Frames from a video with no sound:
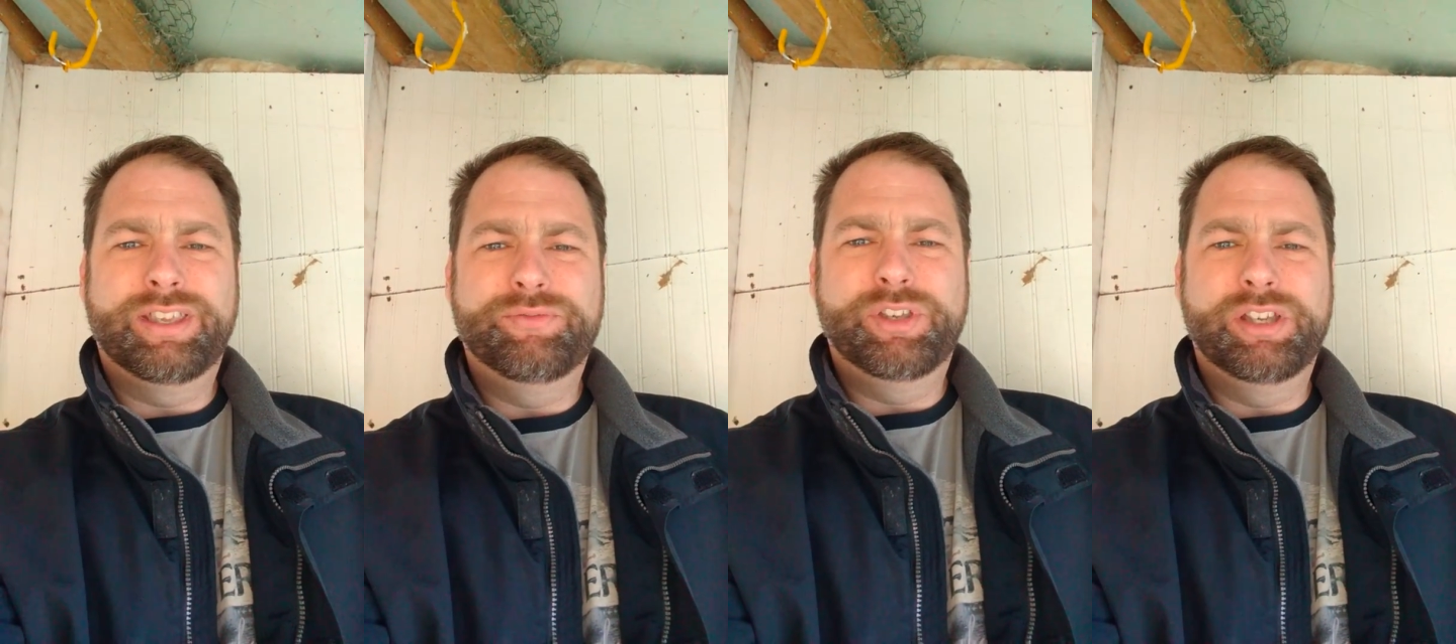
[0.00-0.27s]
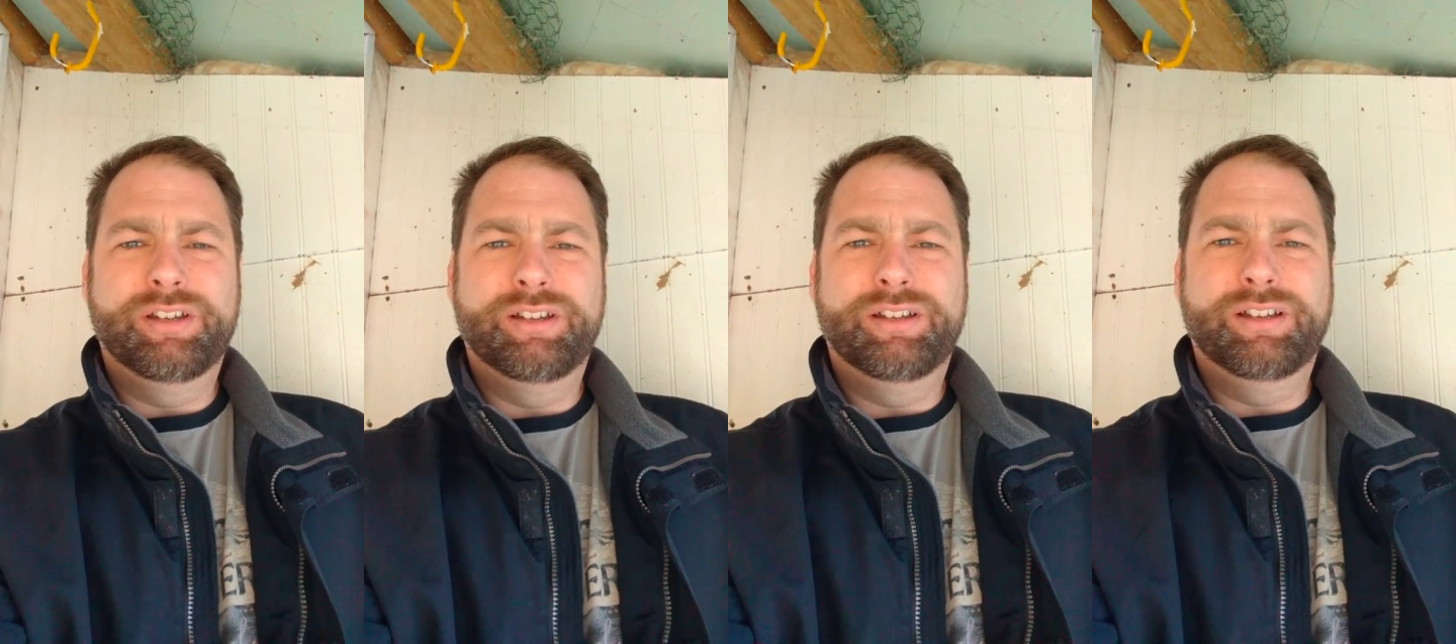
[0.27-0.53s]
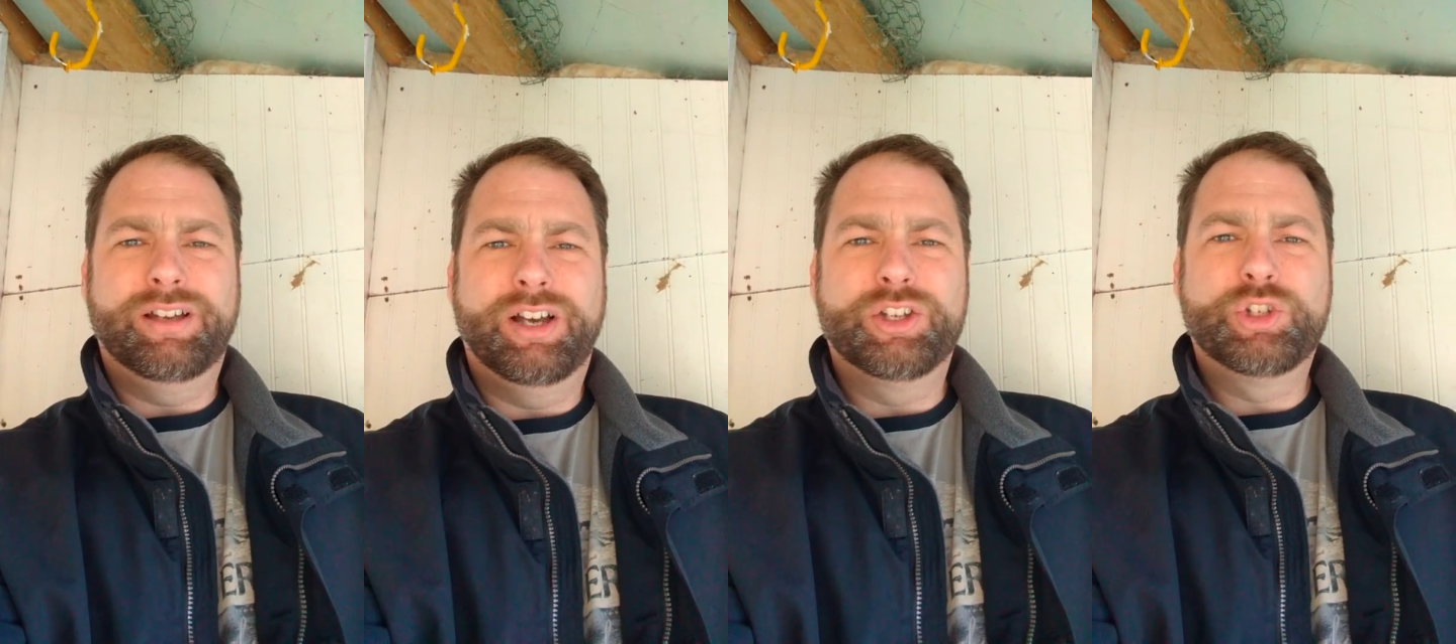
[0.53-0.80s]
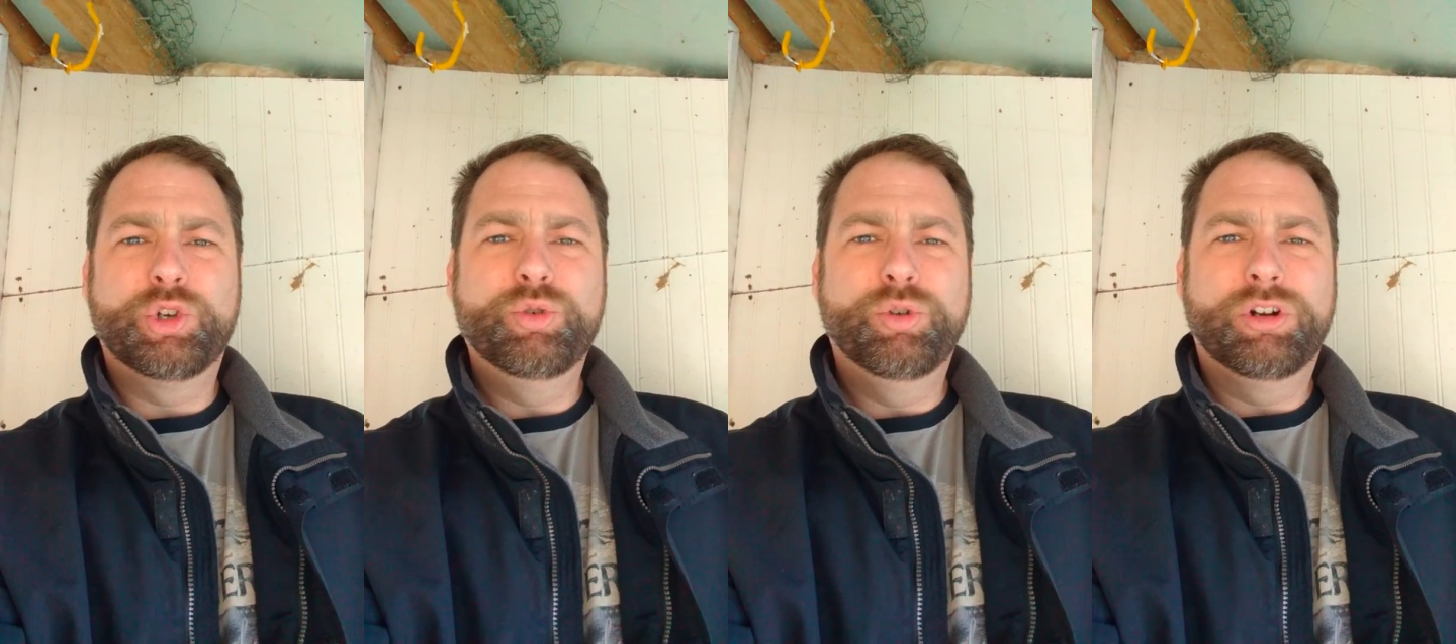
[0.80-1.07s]
give you
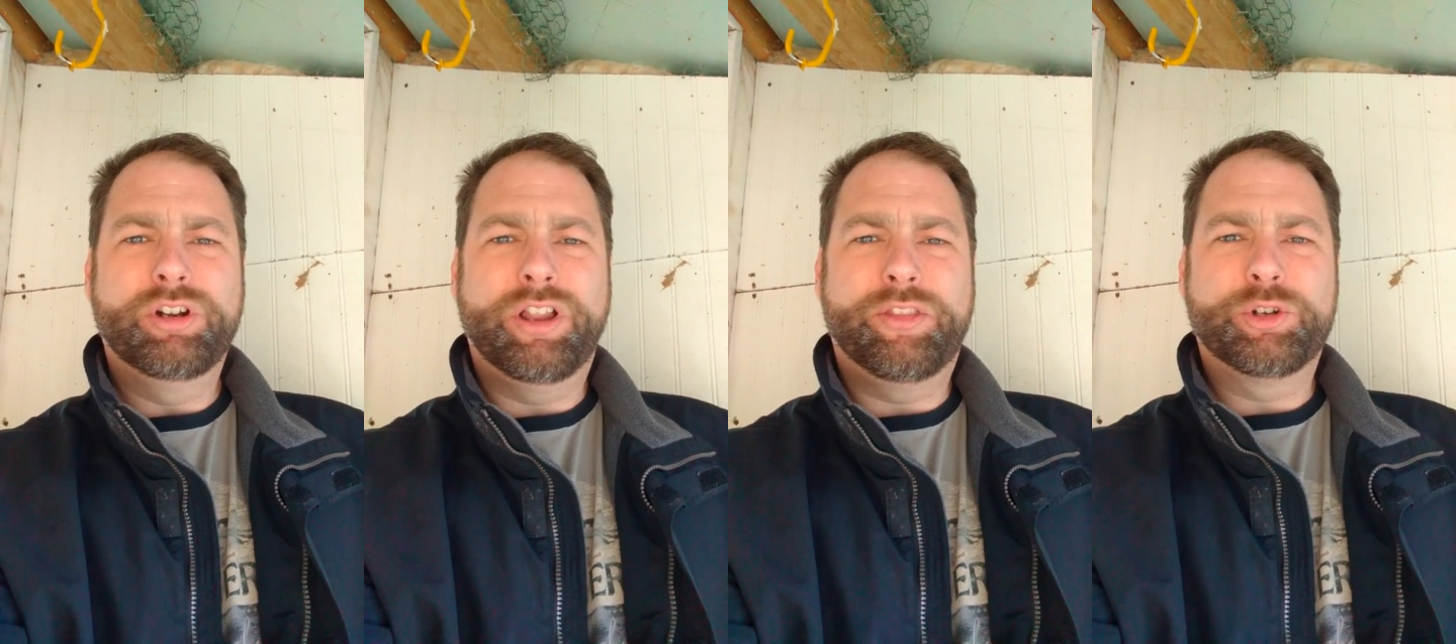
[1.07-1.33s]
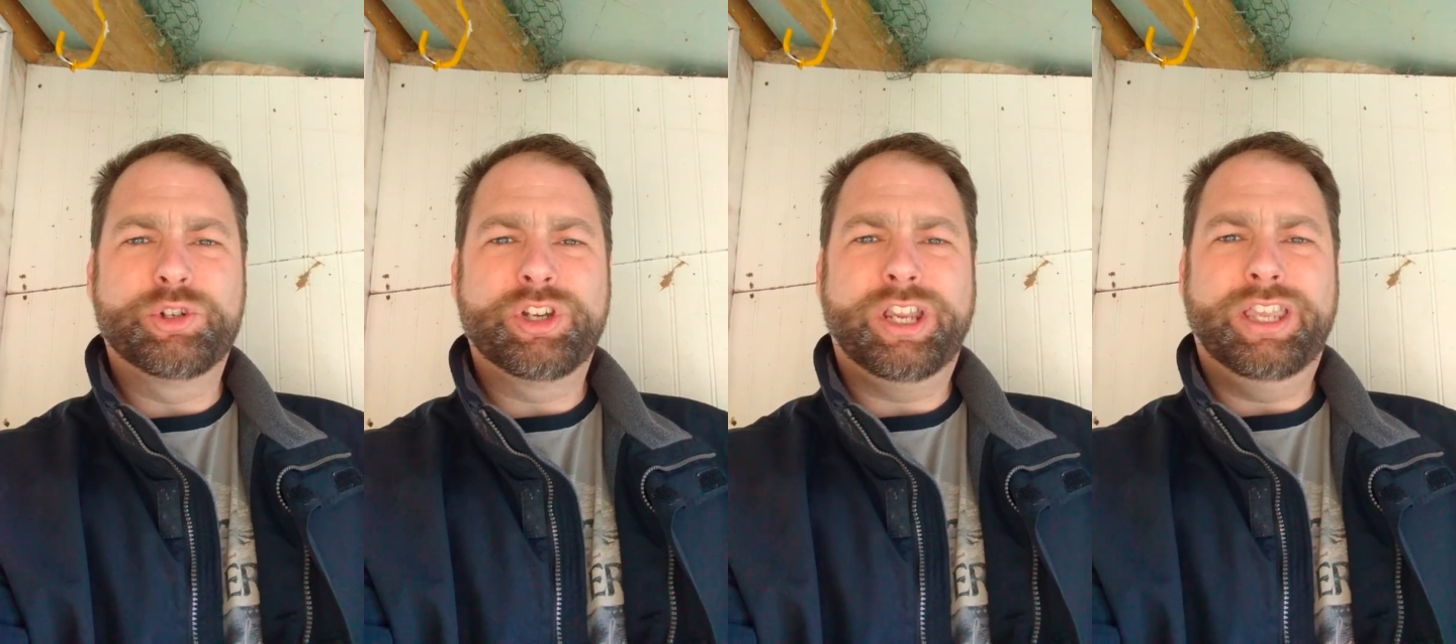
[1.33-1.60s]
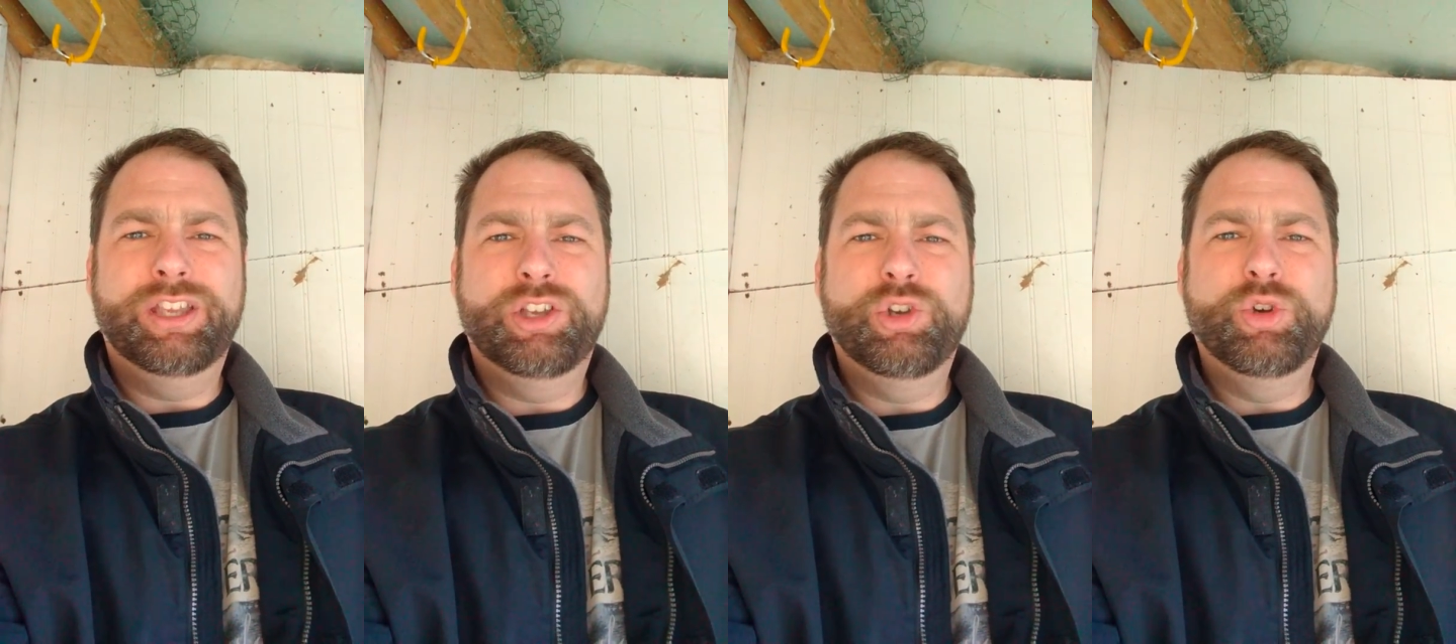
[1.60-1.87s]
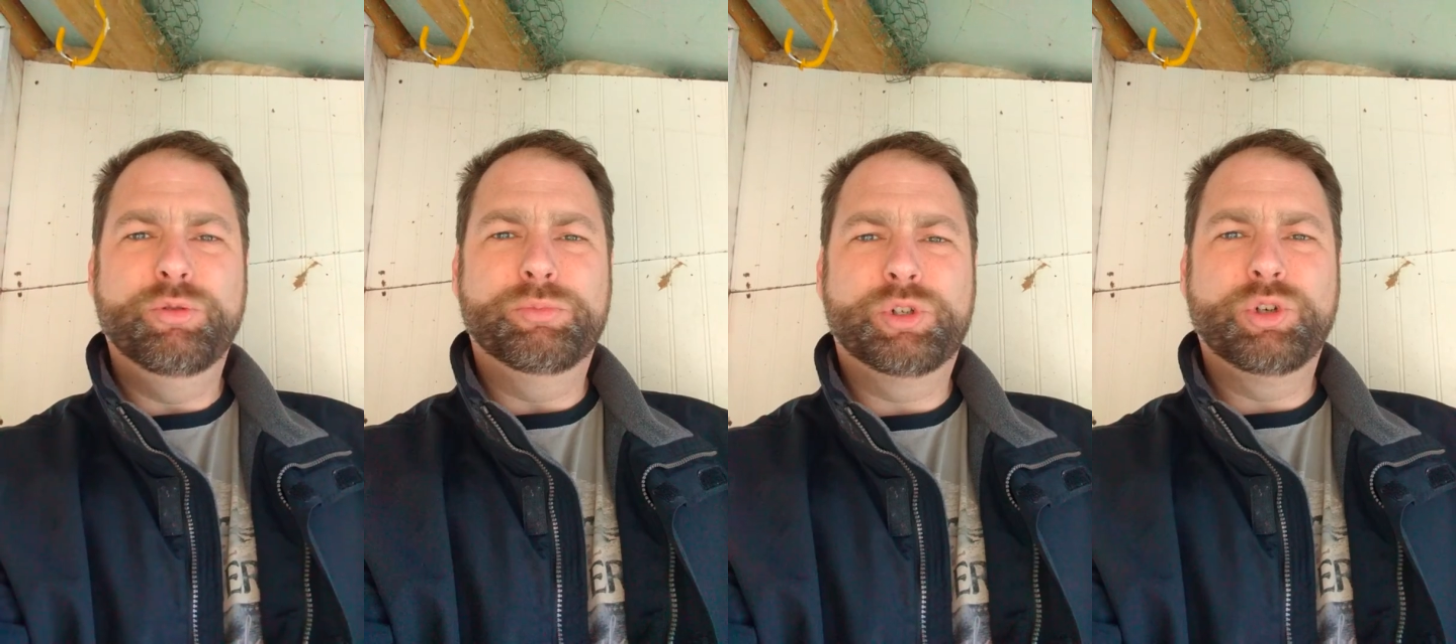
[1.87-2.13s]
a tour, another chicken
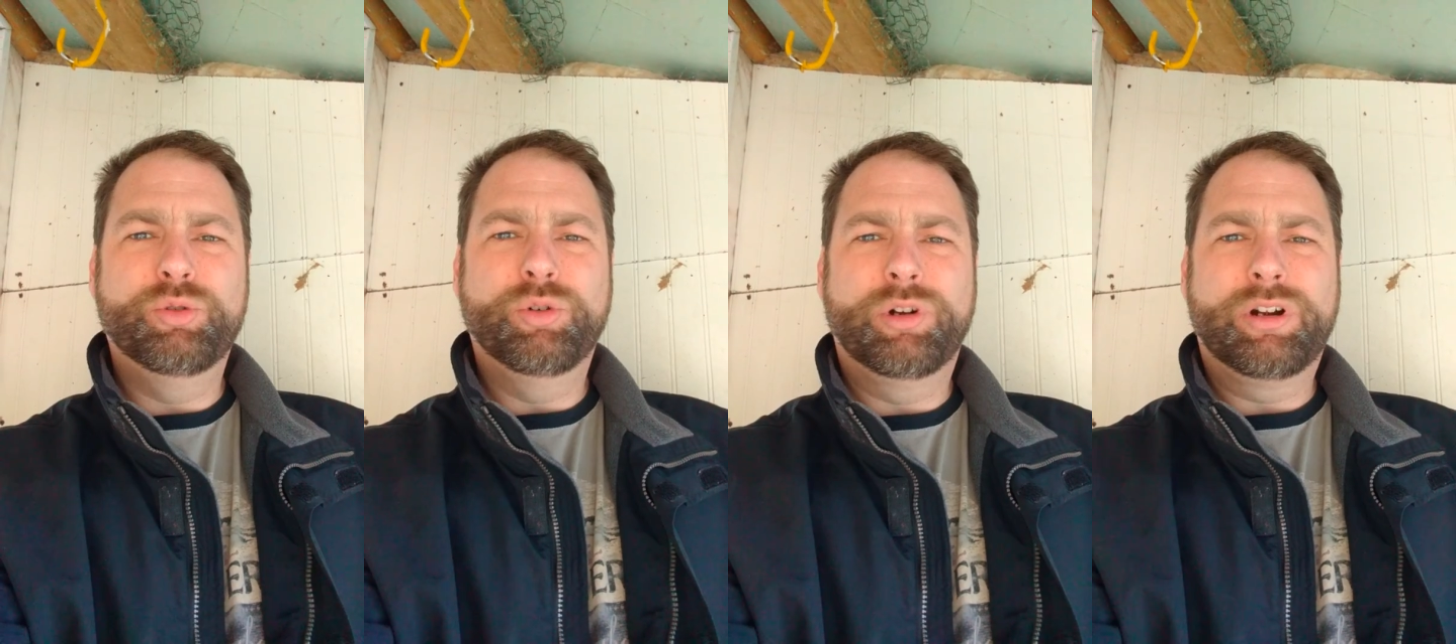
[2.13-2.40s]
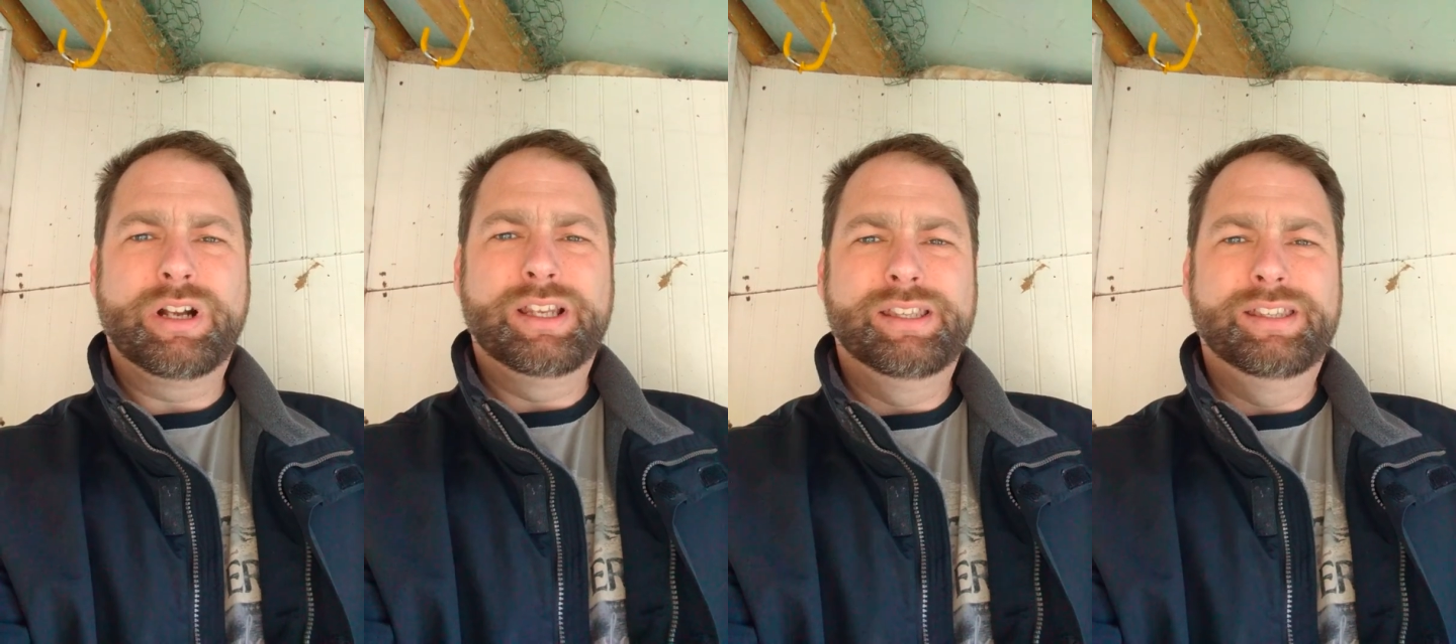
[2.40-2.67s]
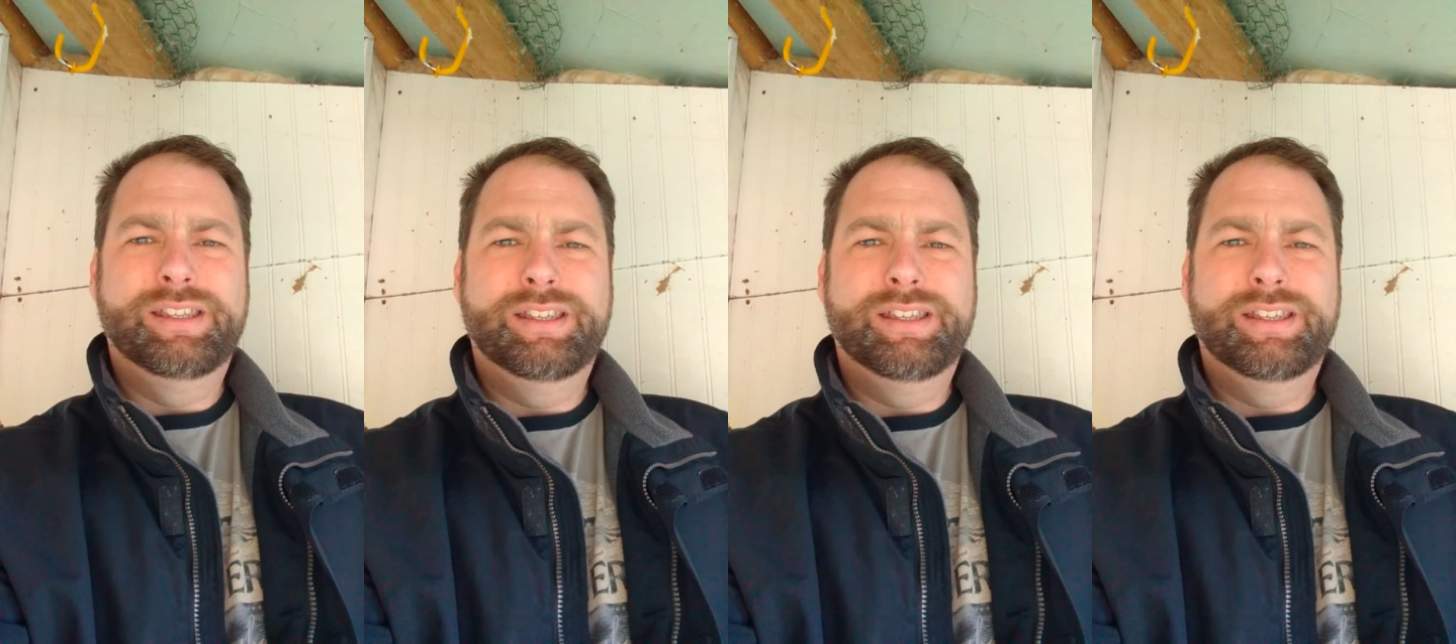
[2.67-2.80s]
coop tour.